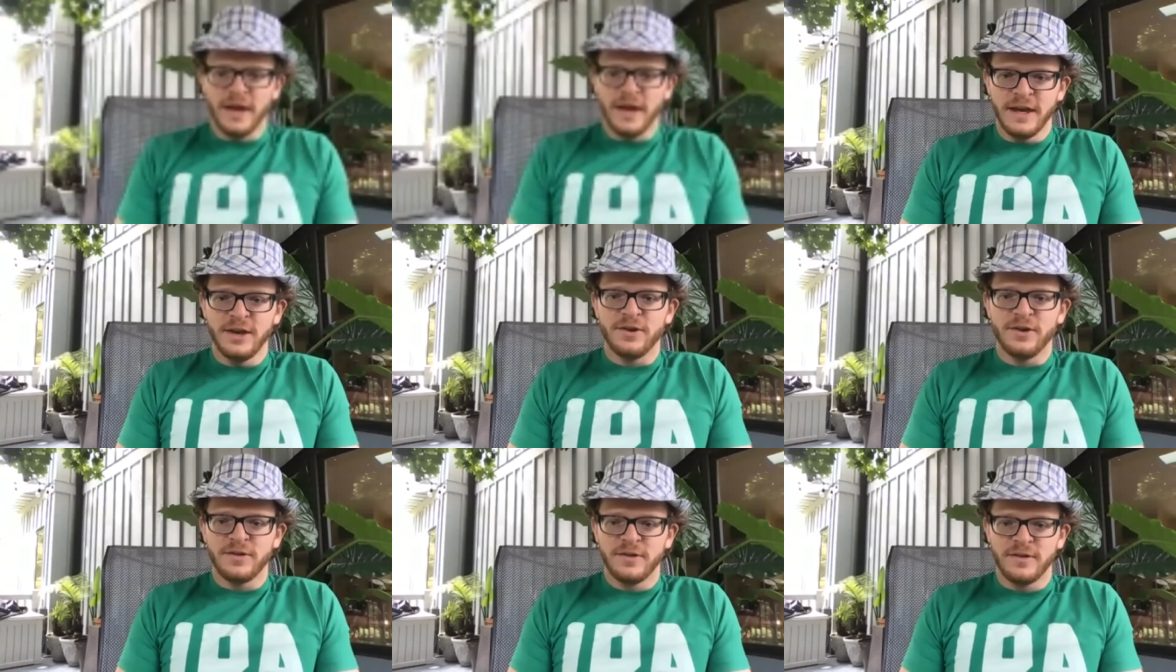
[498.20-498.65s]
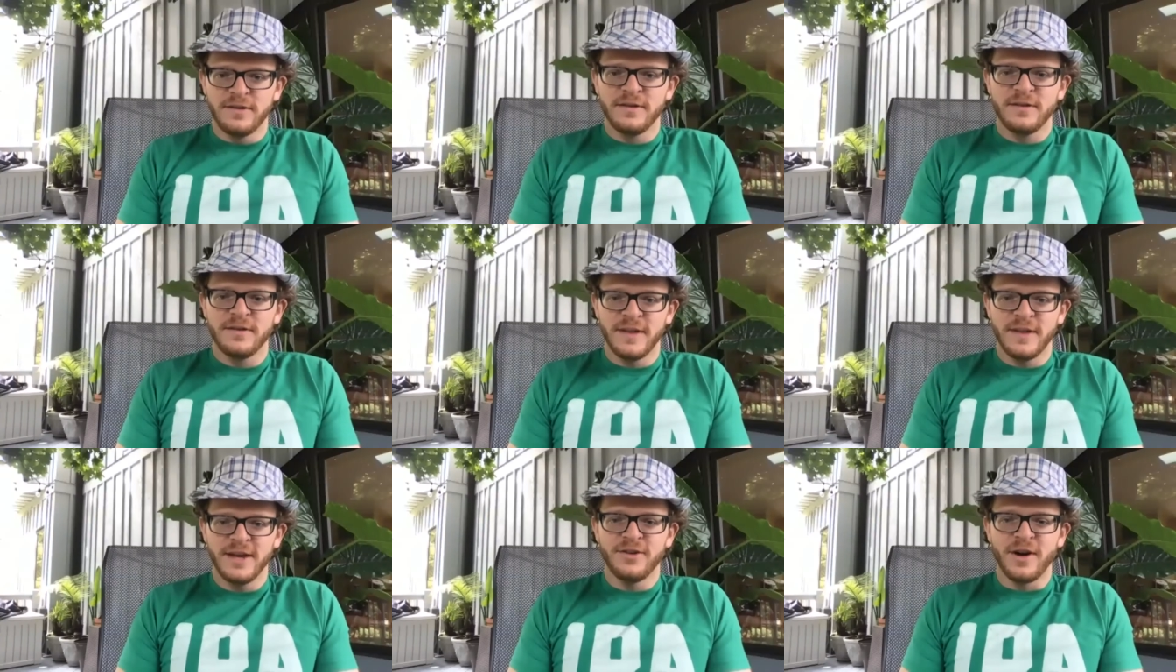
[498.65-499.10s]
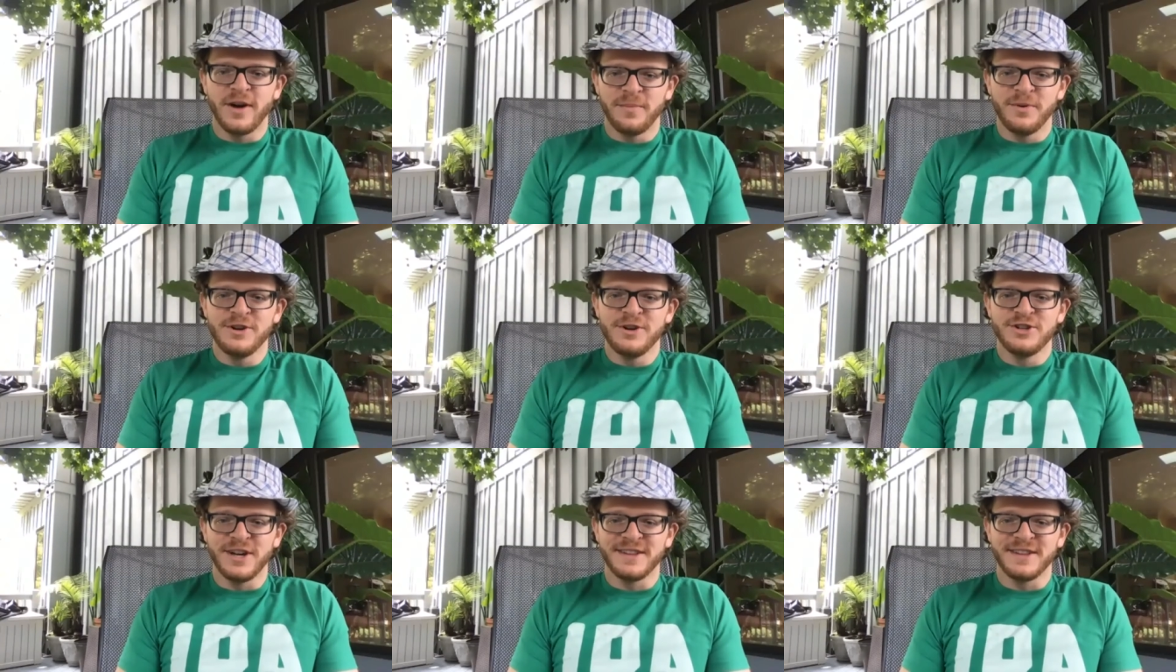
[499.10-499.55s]
you. Thank you. I
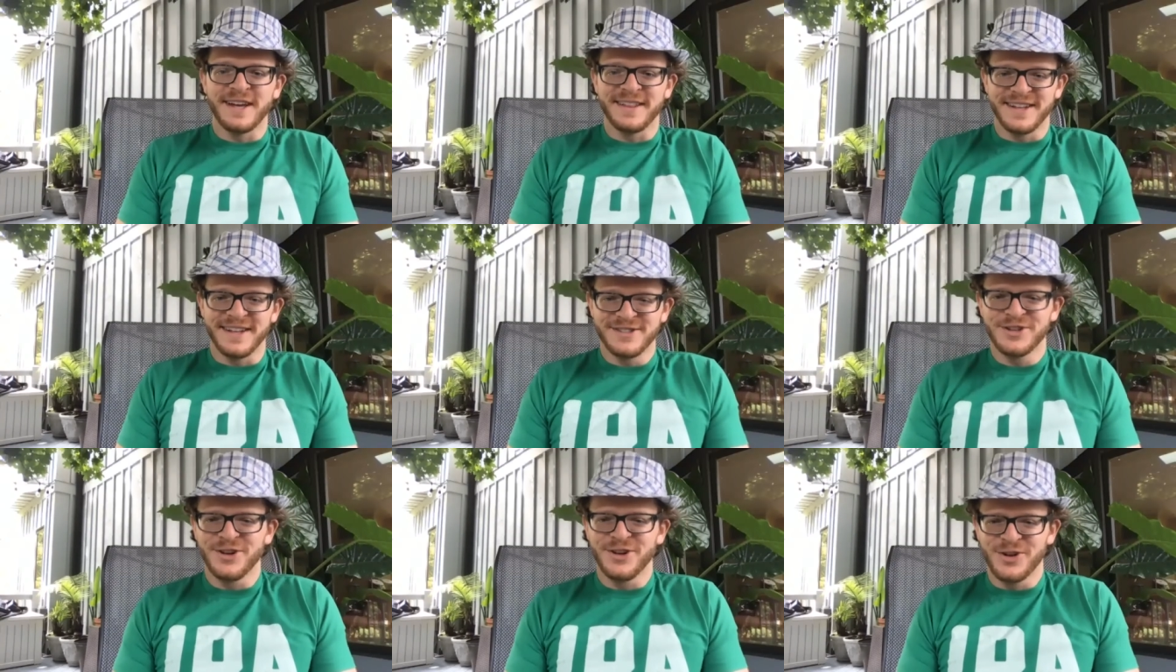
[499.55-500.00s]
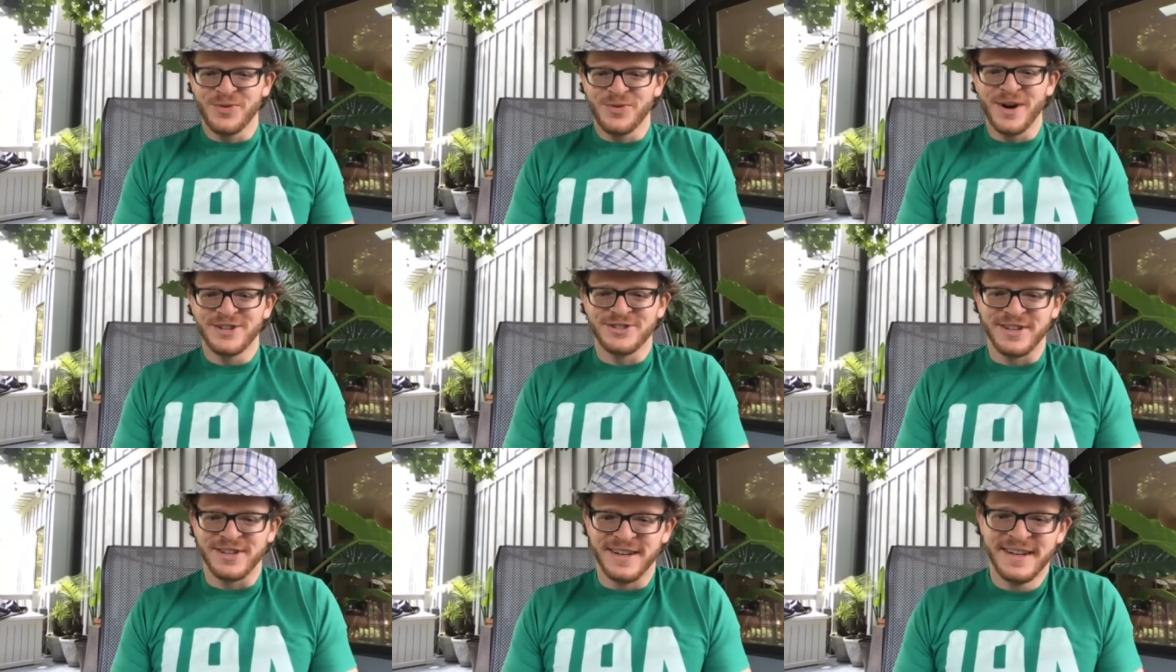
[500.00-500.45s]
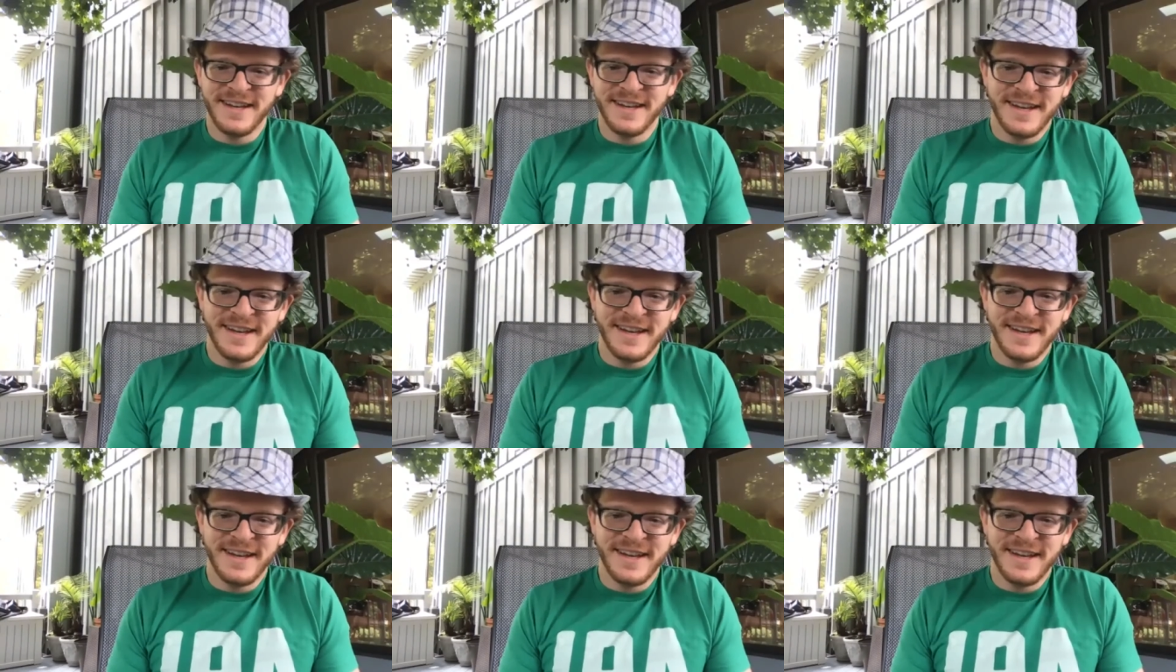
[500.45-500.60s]
appreciate that. That's a good question.